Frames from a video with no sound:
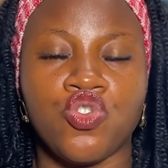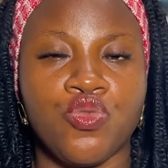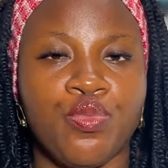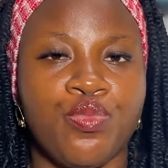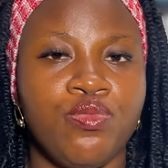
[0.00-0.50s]

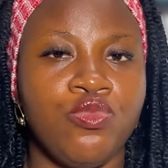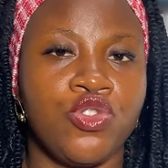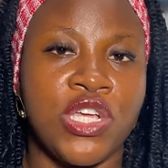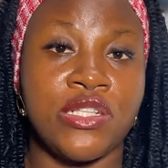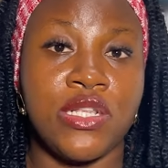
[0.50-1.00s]
to
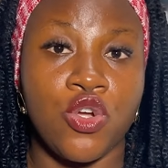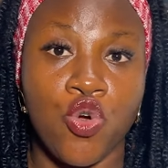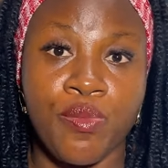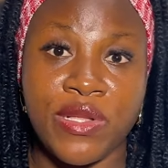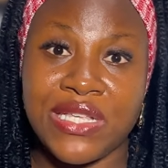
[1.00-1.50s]
gently
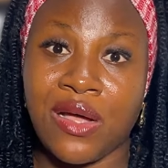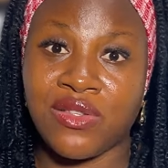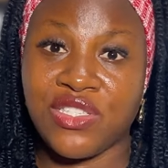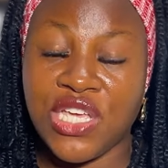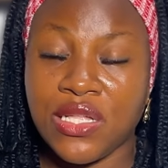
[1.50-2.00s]
comb it
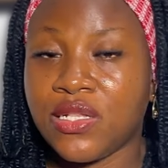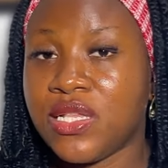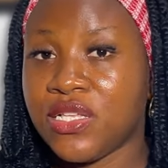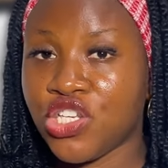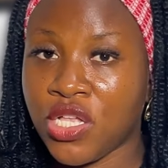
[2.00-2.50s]
out,
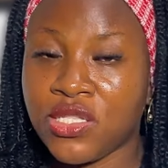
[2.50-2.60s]
gently.